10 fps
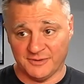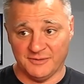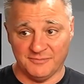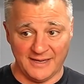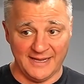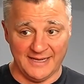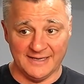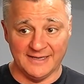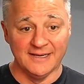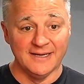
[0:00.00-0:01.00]
put it in my
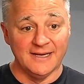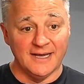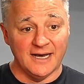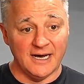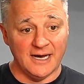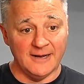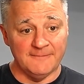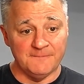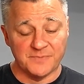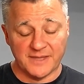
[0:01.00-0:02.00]
hand.
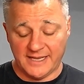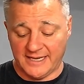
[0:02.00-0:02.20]
That